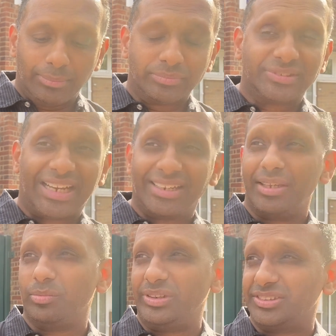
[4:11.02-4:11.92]
Sadly,
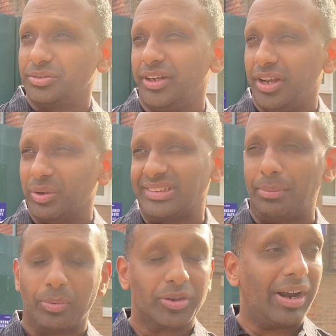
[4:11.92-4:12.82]
we still don't know what's
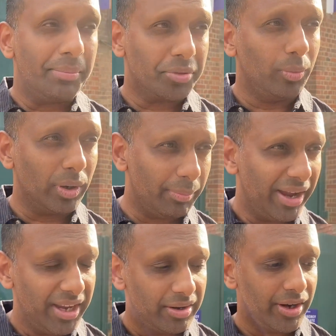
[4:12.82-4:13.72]
happened with Graham Thorpe, one of my
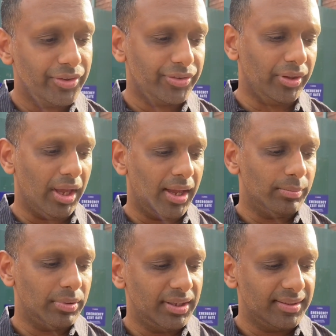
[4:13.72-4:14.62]
heroes.
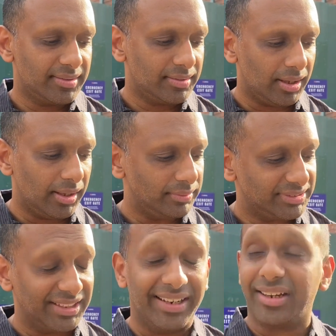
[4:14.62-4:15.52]
He's
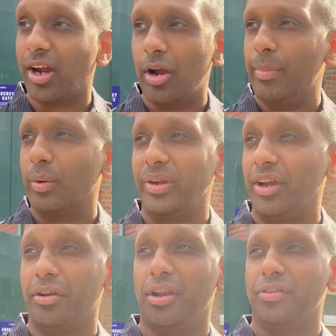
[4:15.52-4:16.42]
still in a coma. We
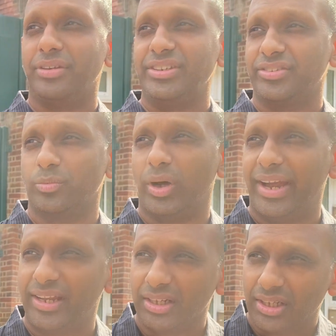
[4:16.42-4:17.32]
don't know the reason
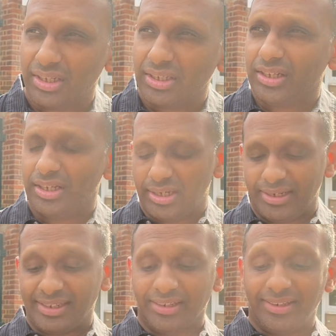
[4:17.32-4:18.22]
why. An
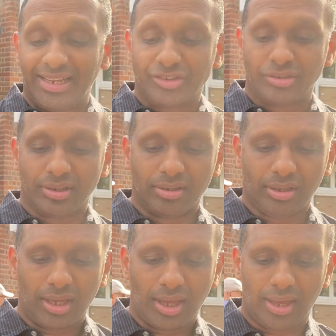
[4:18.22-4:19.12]
England legend
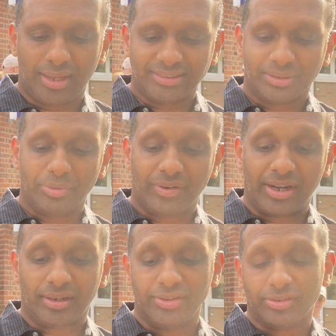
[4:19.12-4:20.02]
and someone very
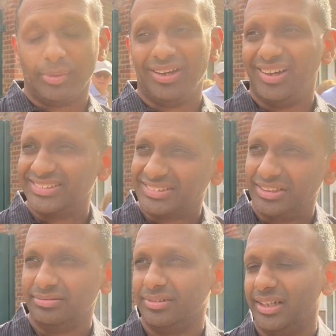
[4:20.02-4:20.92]
close to my heart,
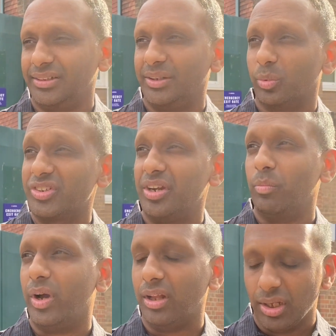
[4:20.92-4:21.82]
so I wish him
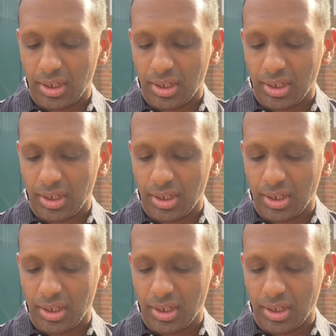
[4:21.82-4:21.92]
well.